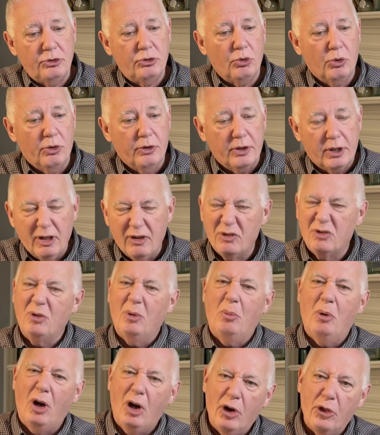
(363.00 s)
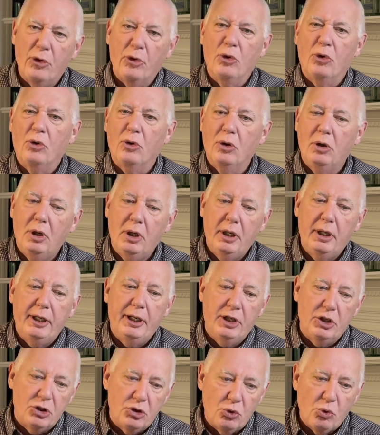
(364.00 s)
sort of give some other
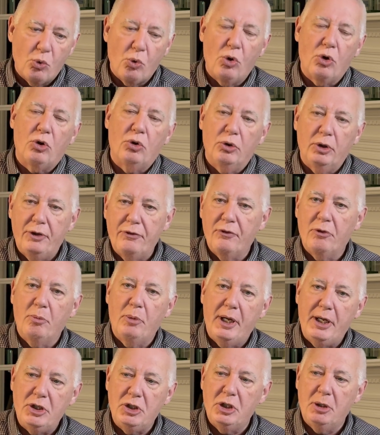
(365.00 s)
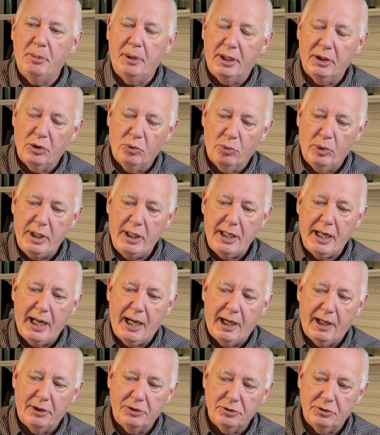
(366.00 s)
historical information about the Reid
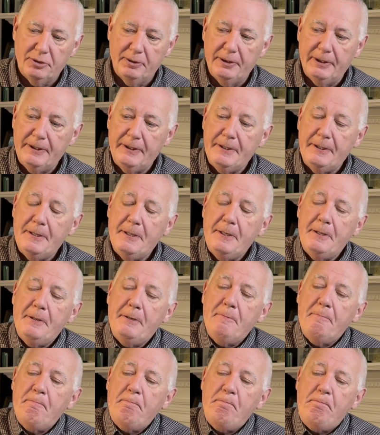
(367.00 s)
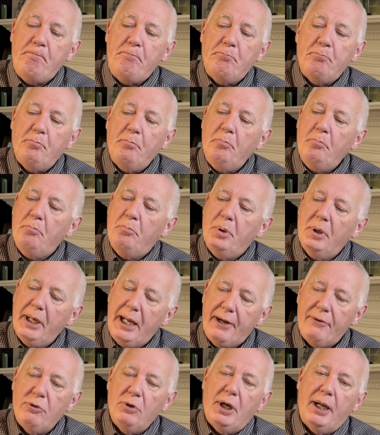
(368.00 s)
house. But
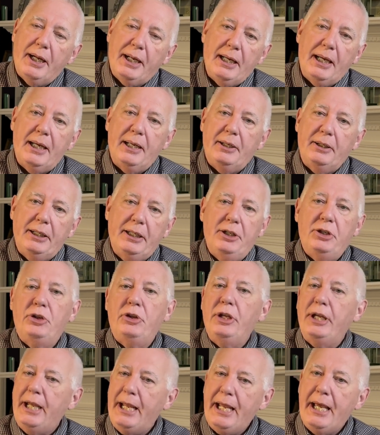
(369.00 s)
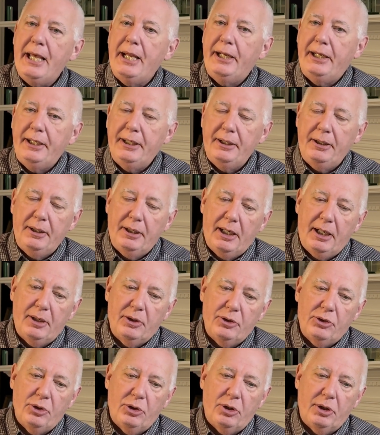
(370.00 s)
after I got into the edit, I
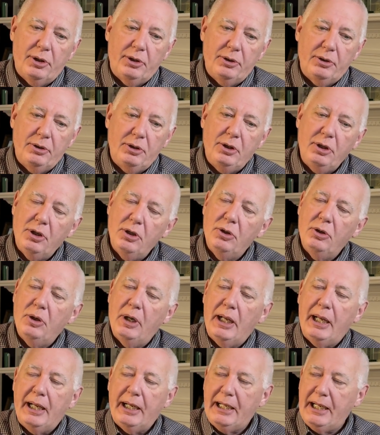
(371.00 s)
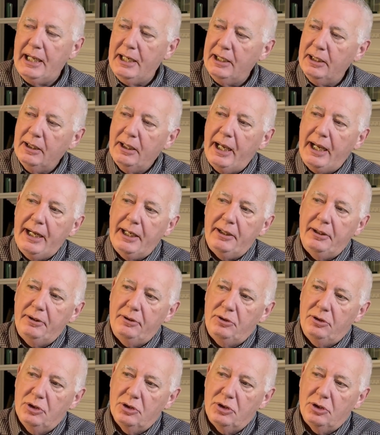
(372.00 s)
thought, I kind of like
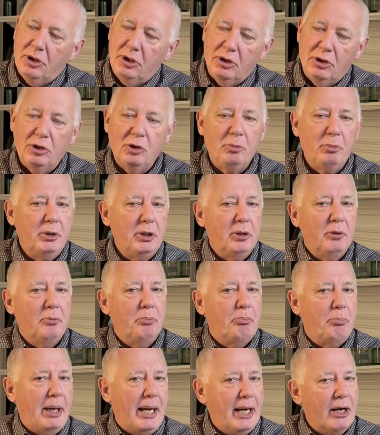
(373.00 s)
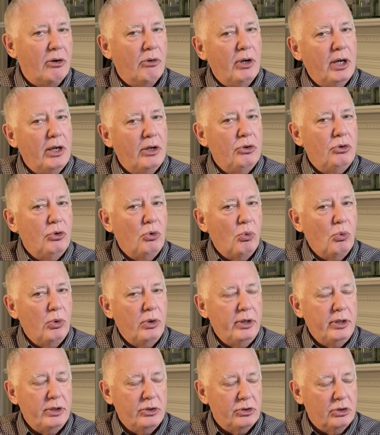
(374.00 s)
just a little bit of background
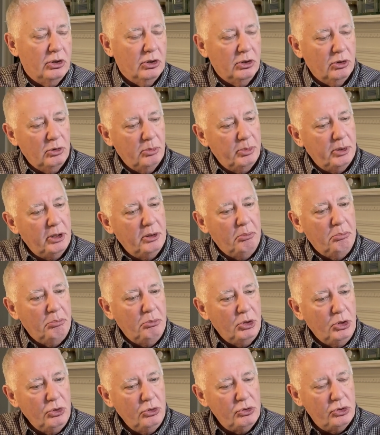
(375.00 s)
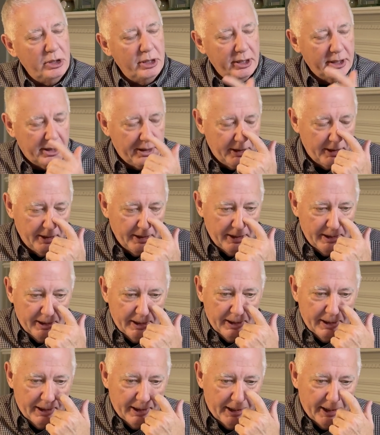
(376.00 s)
noise, a little bit of music,
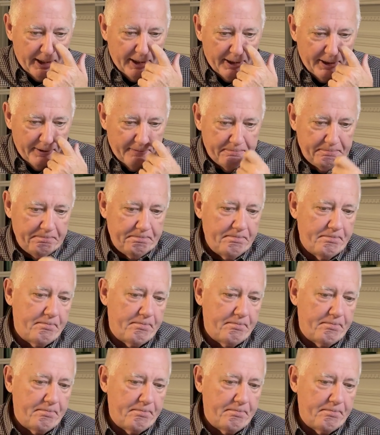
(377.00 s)
and